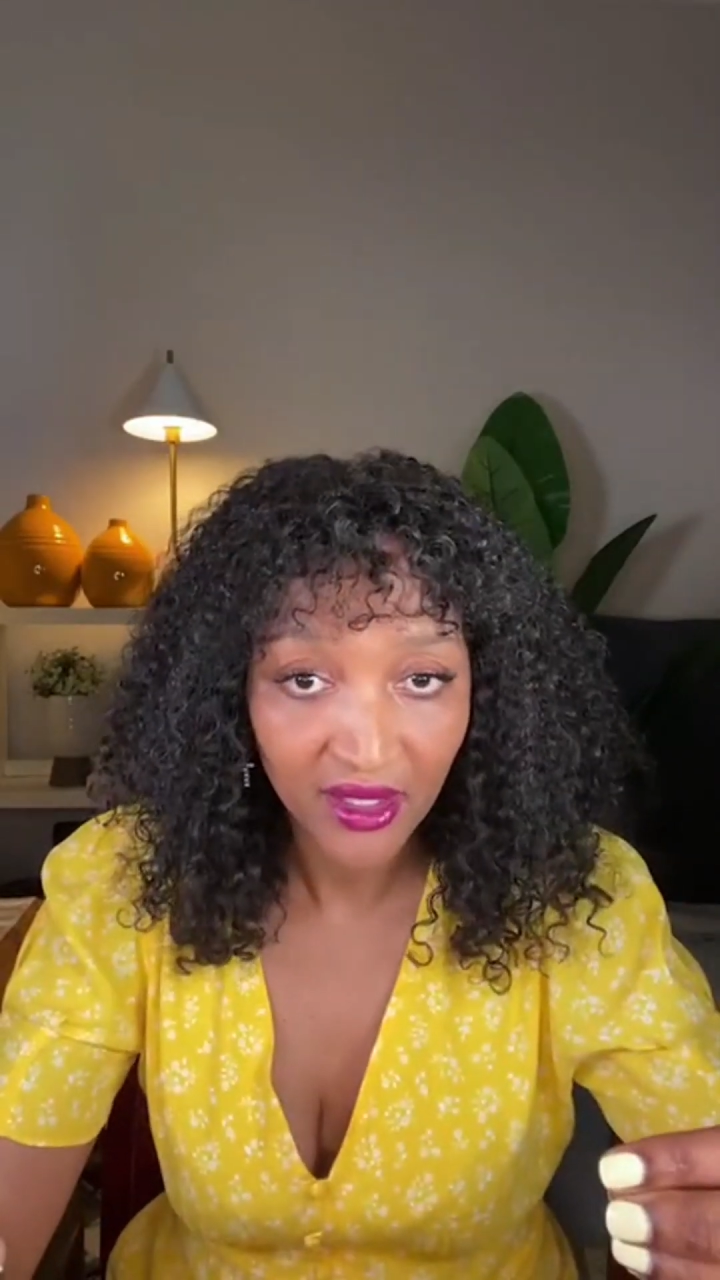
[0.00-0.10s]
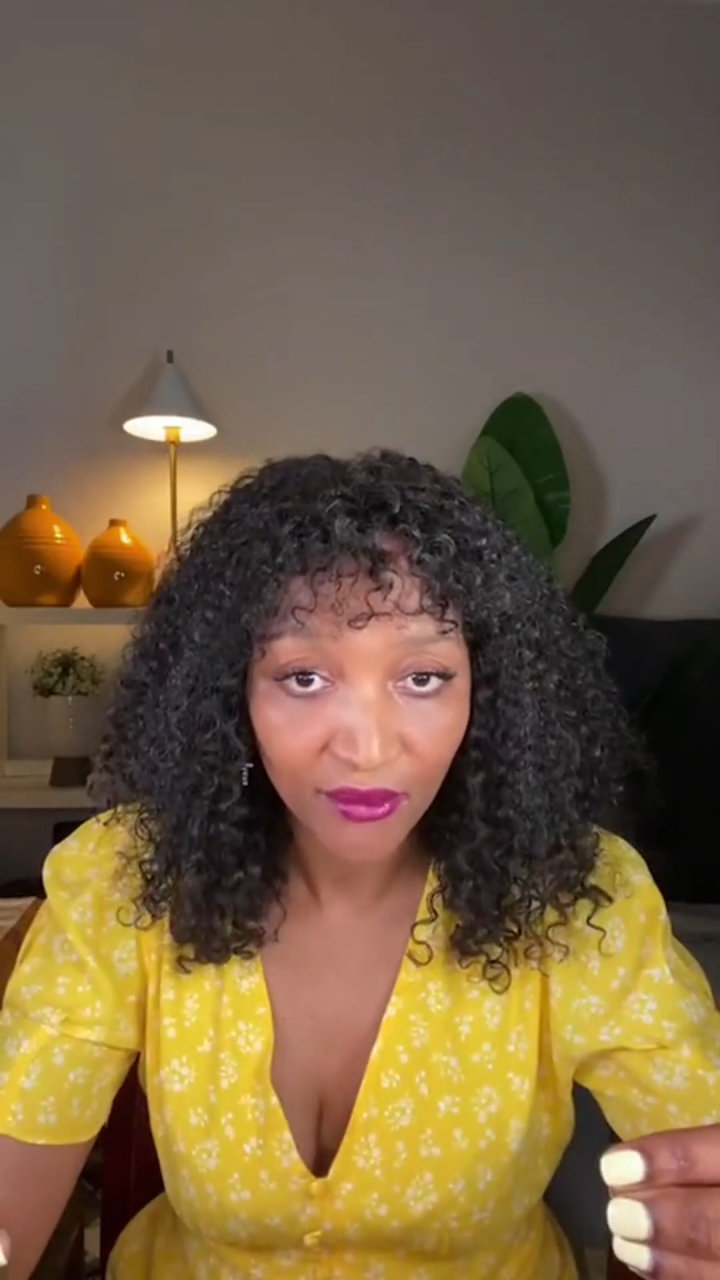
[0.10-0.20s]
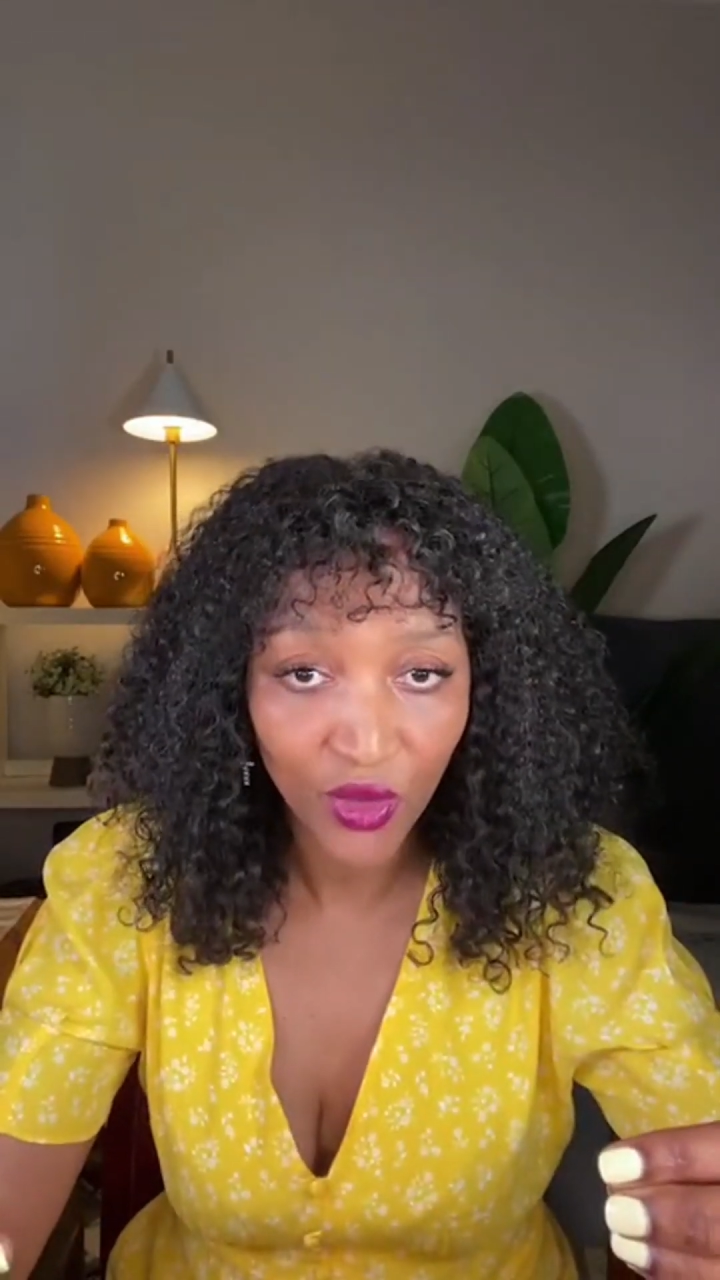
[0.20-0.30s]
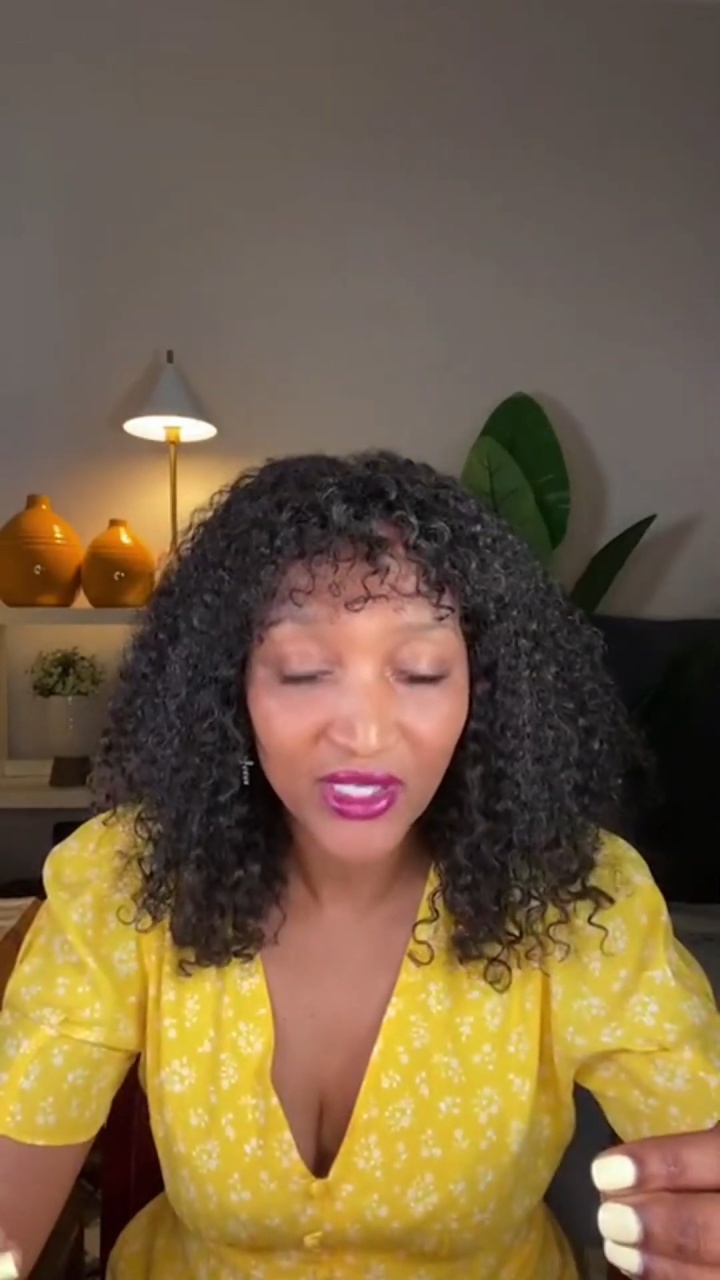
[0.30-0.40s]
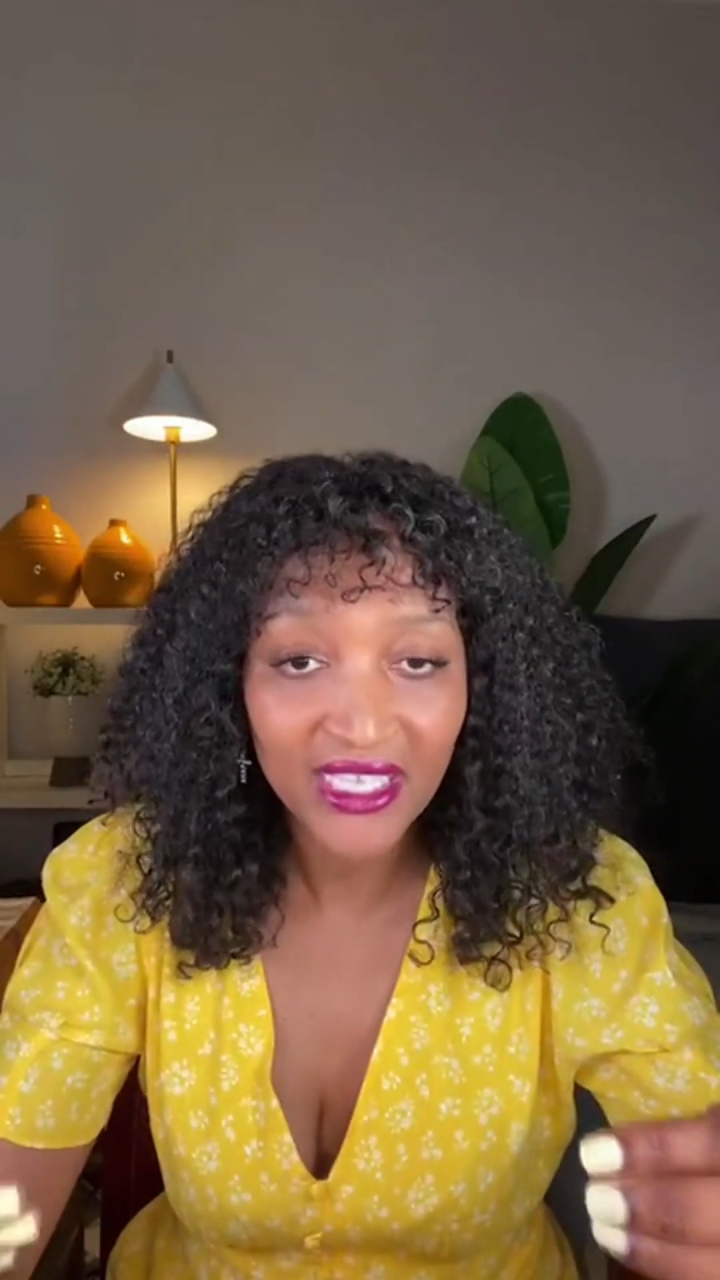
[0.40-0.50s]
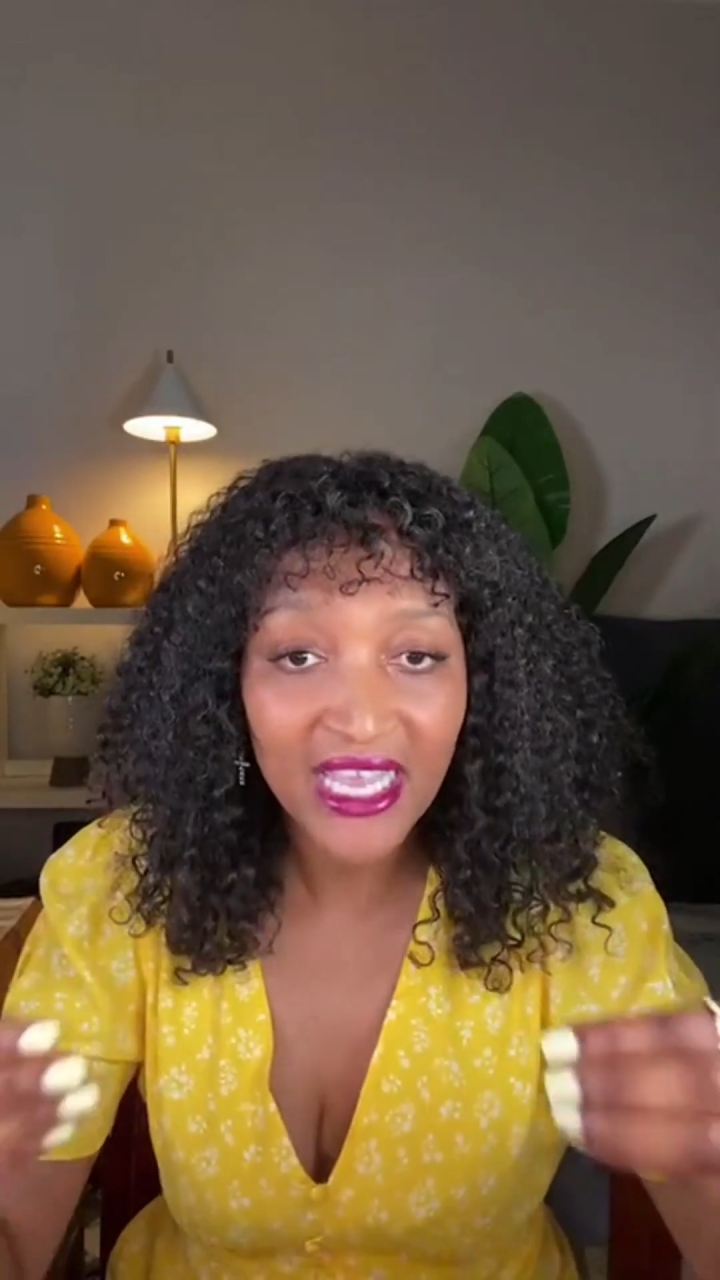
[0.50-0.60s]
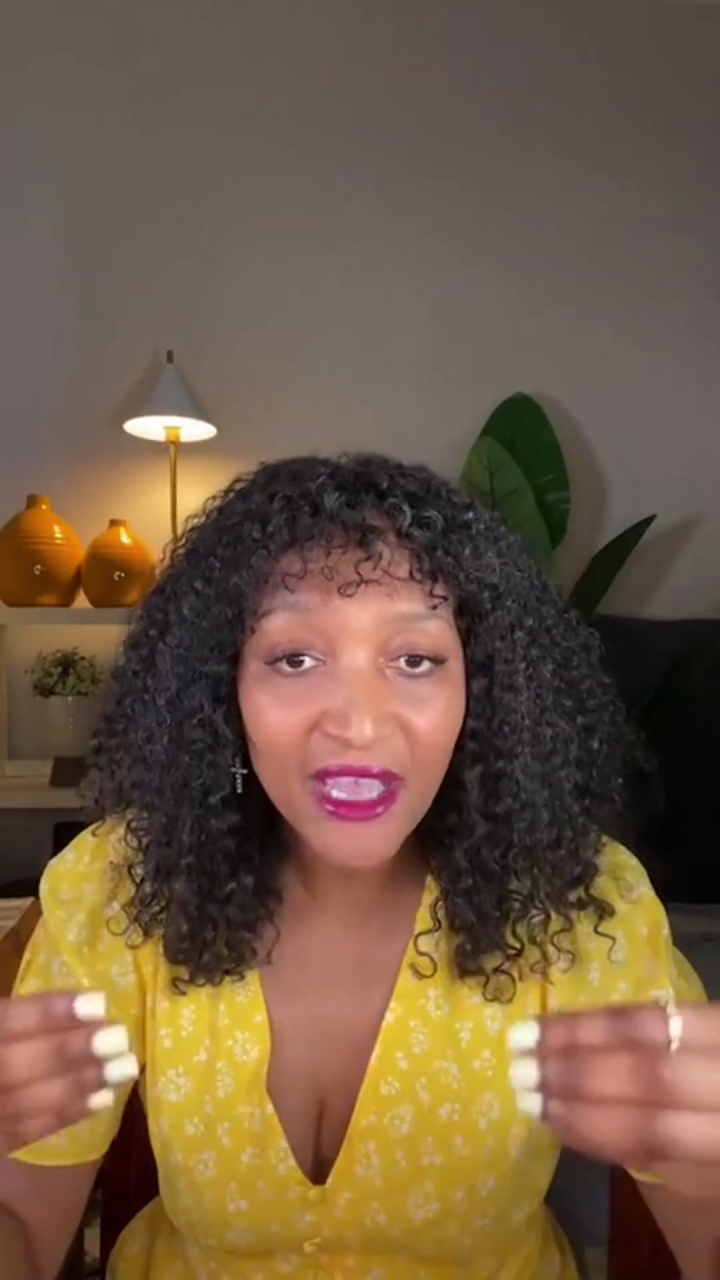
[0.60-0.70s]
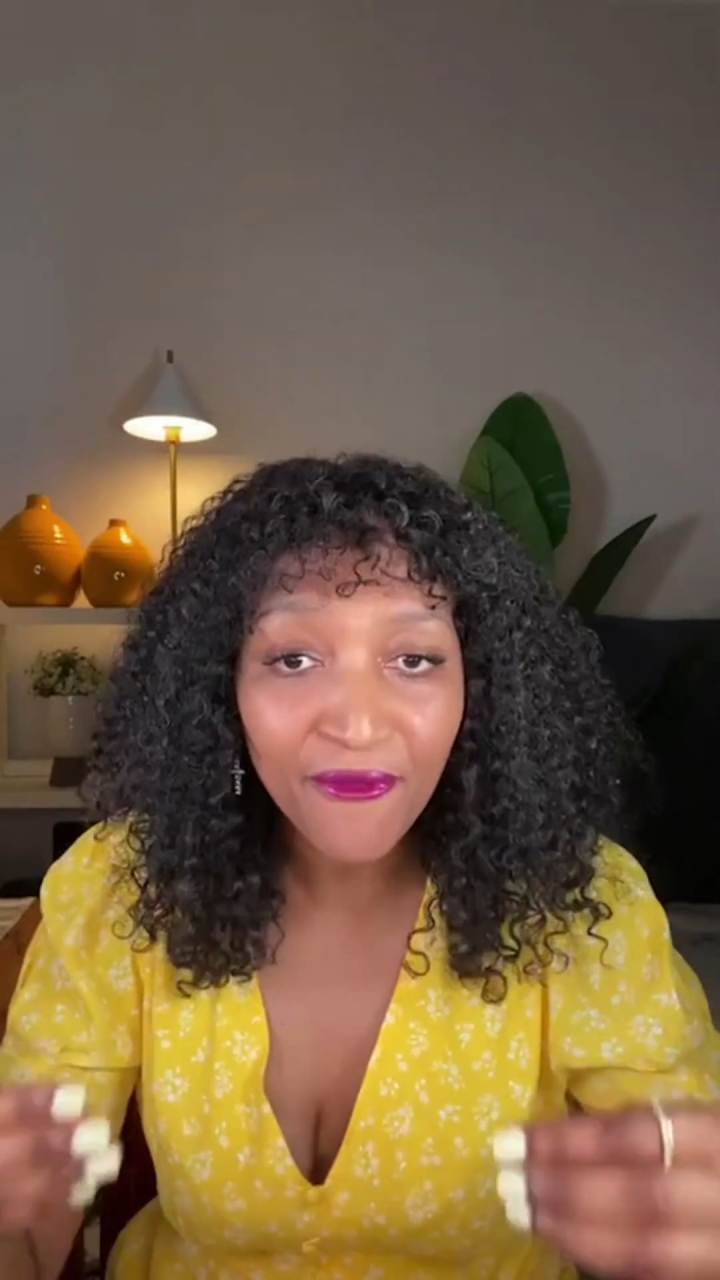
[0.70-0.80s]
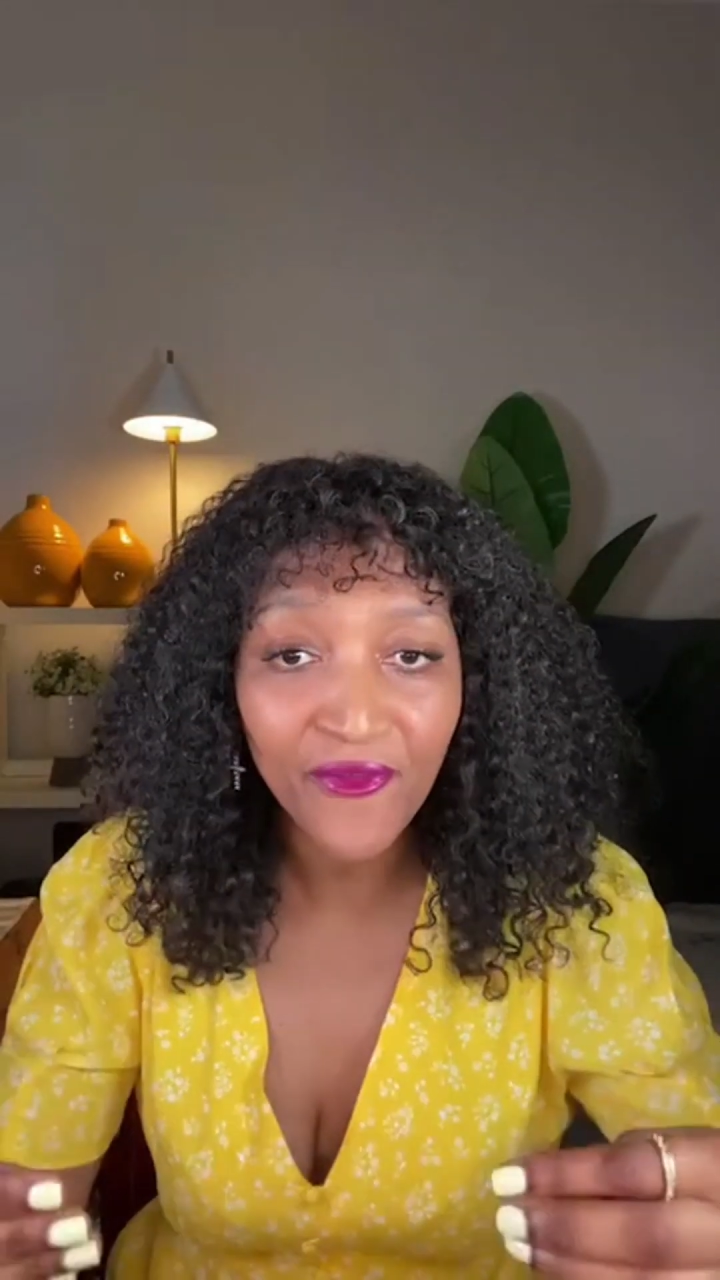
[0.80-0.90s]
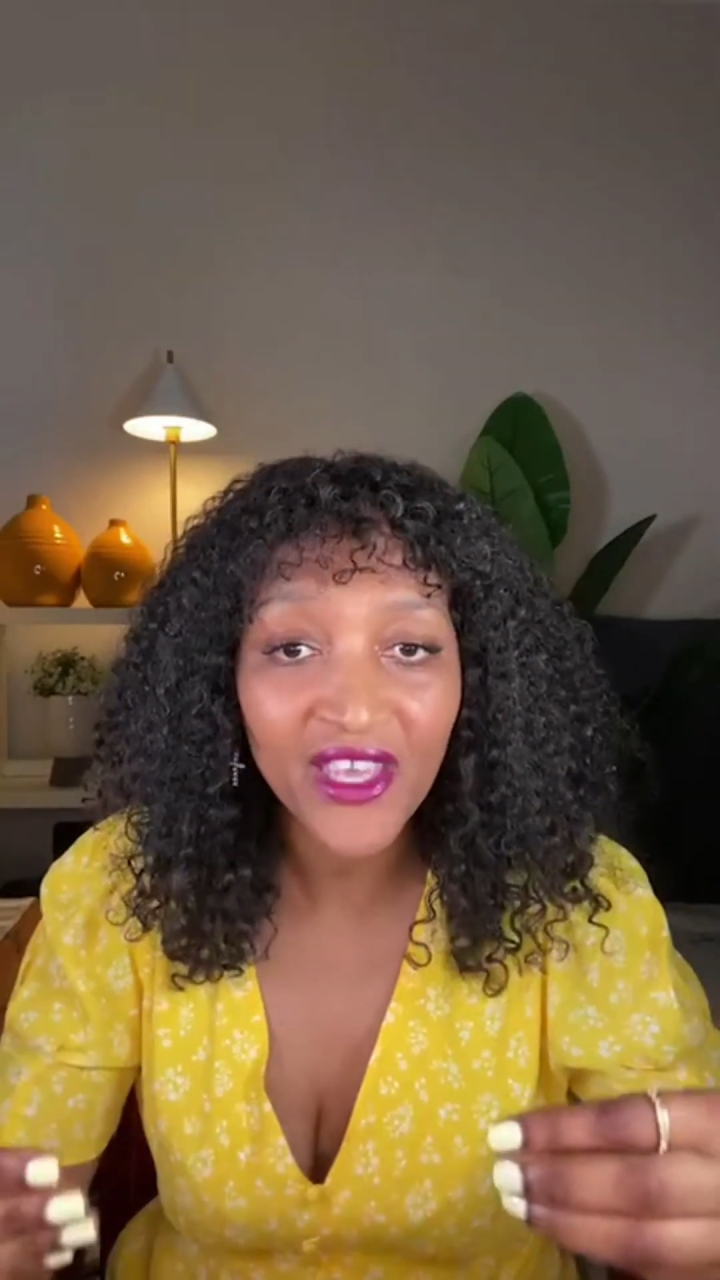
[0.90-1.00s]
Because
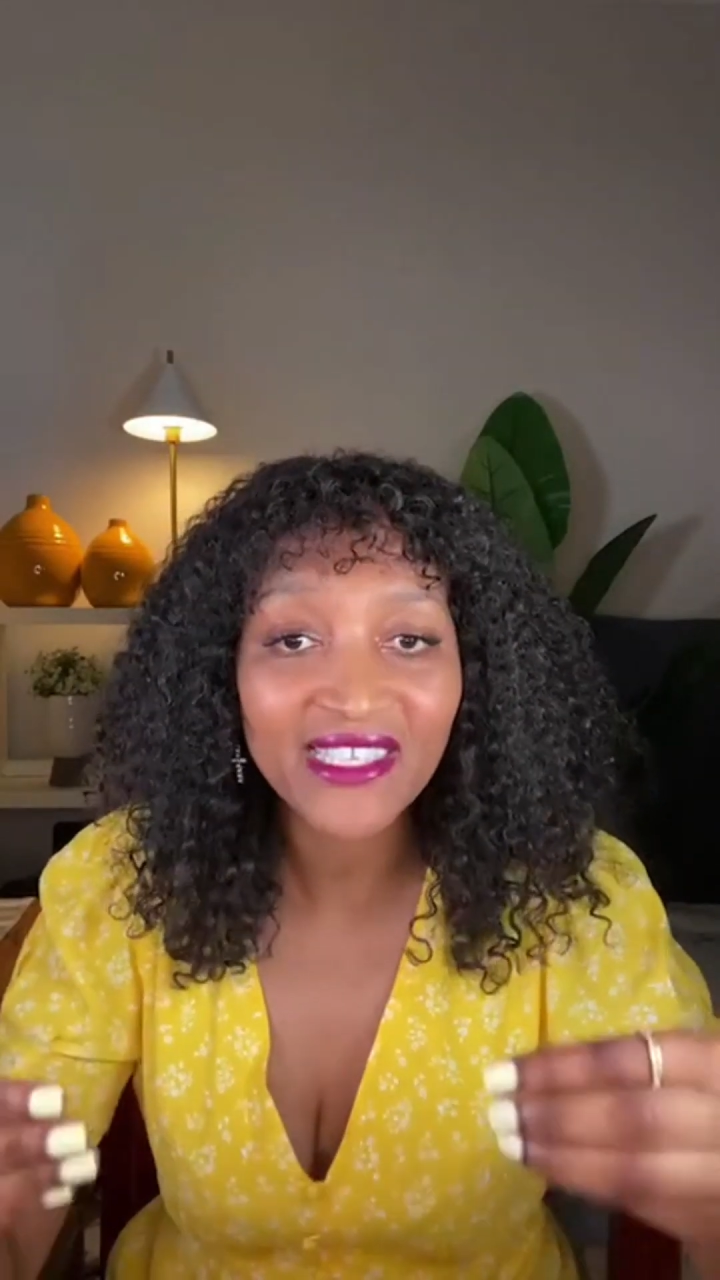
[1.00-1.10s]
if